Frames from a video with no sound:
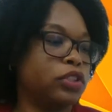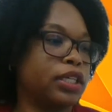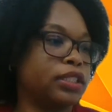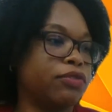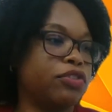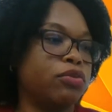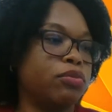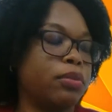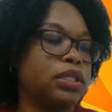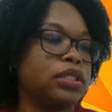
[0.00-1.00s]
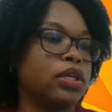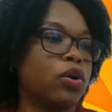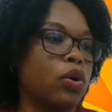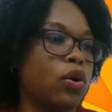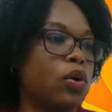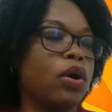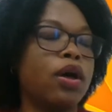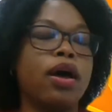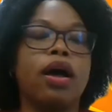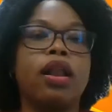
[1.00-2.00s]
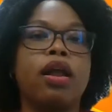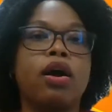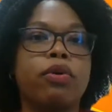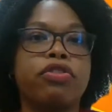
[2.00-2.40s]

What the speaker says: just a few moments ago, along